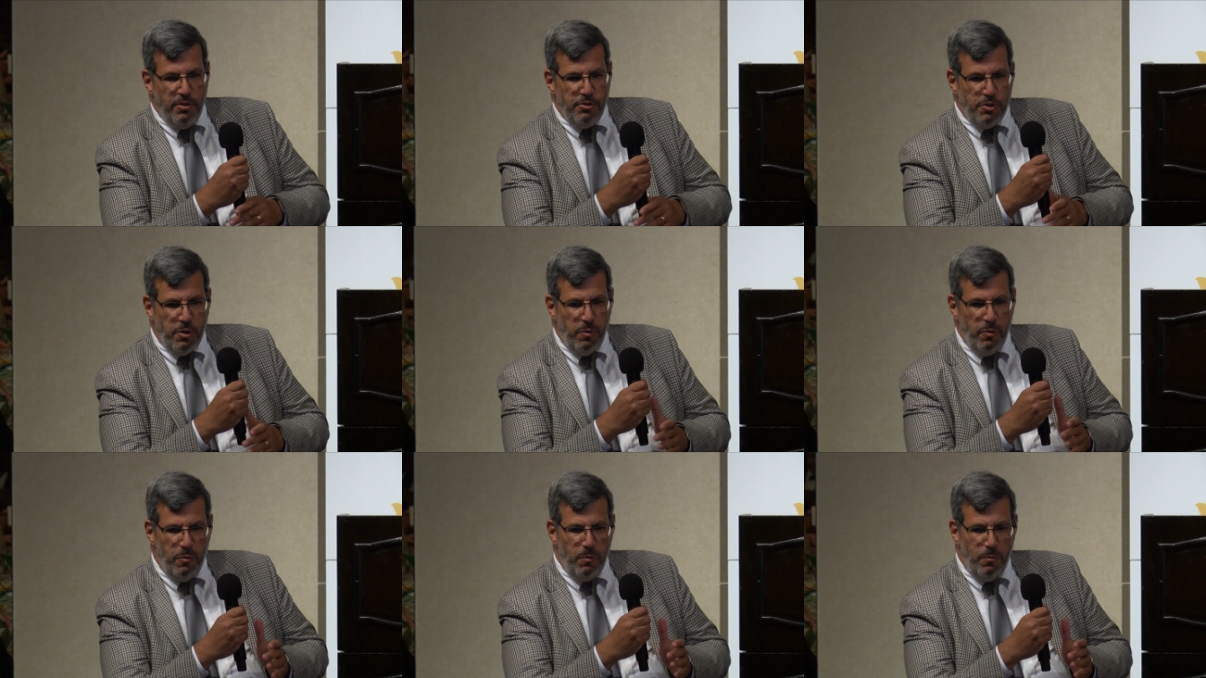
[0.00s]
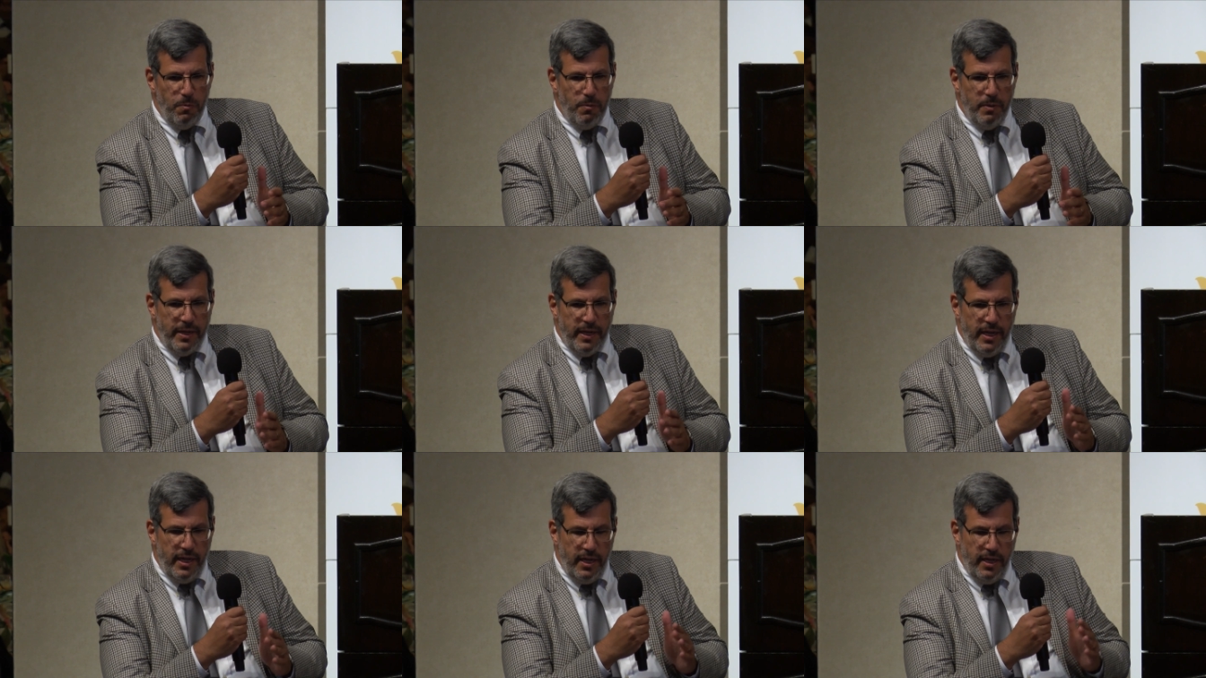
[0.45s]
So
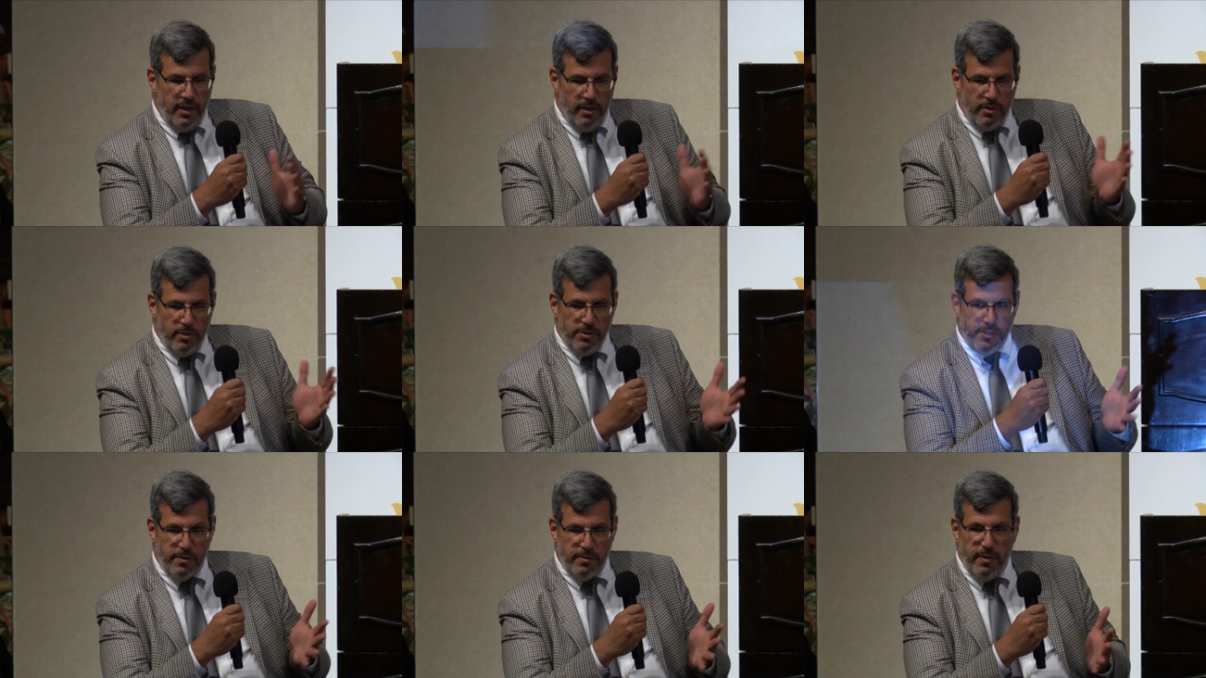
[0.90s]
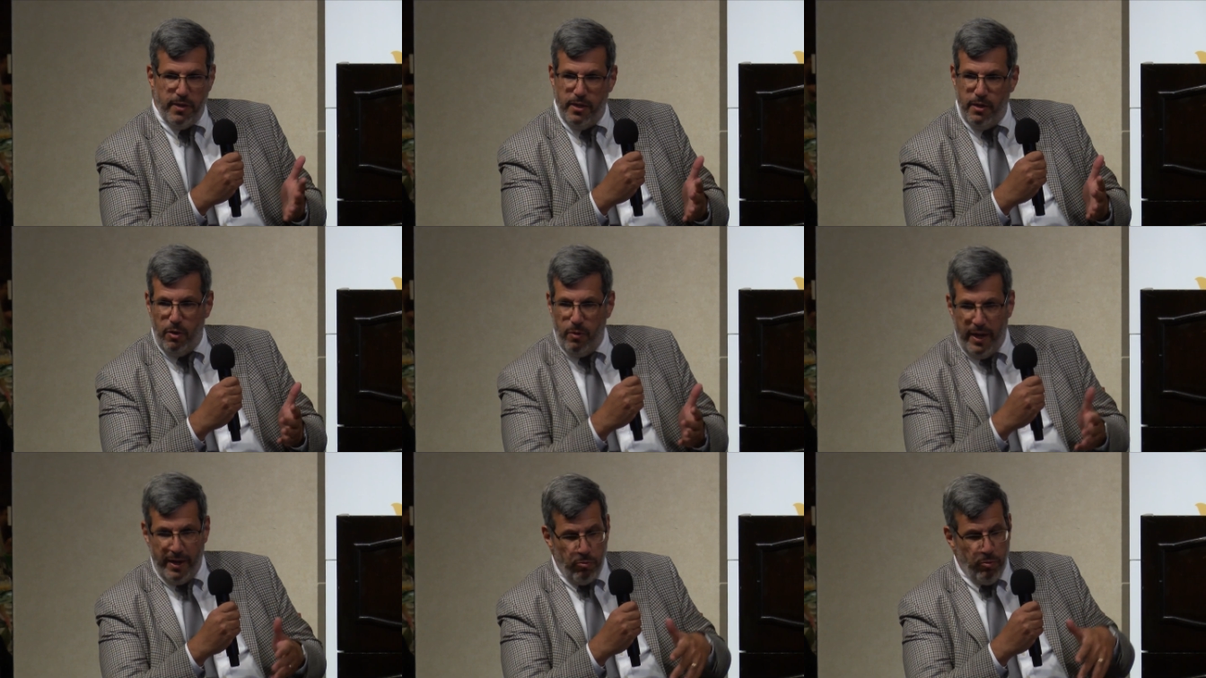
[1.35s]
here's,
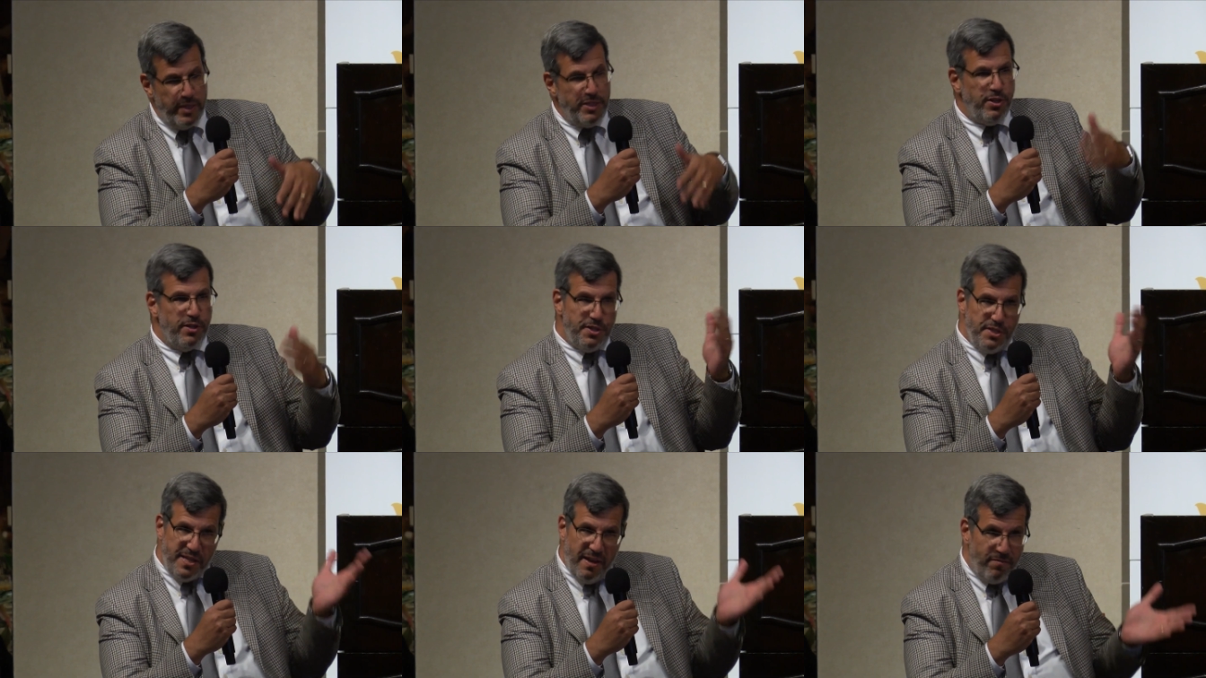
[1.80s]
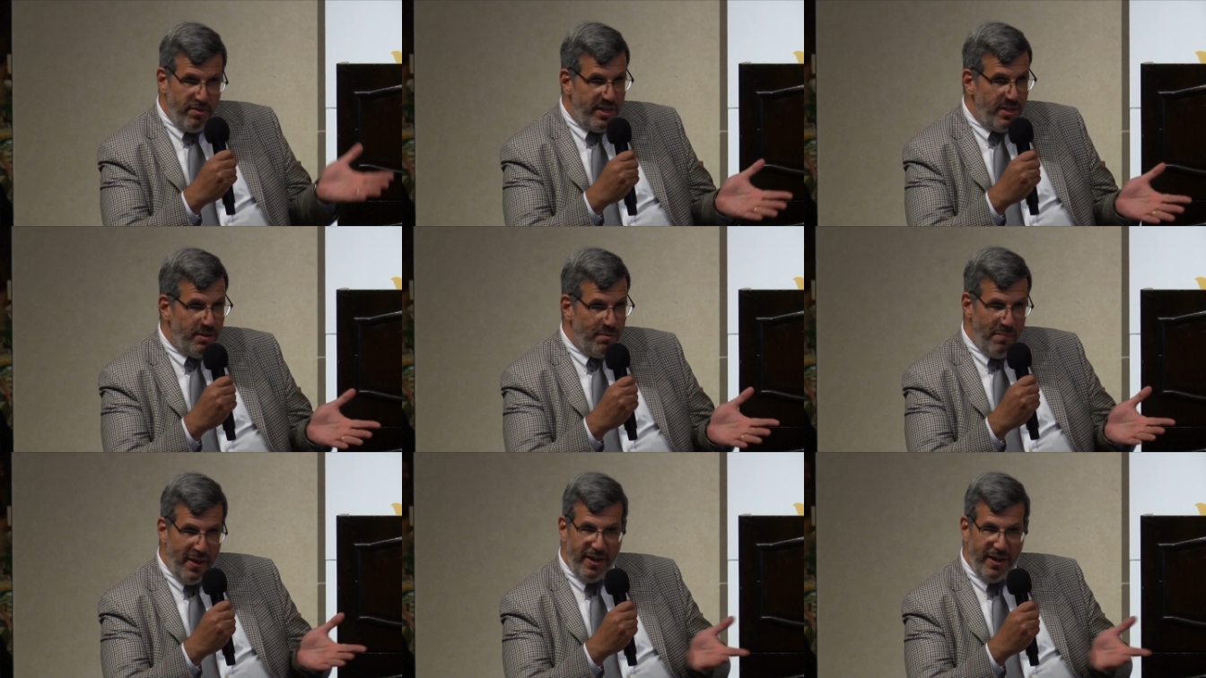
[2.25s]
I went to a 7-year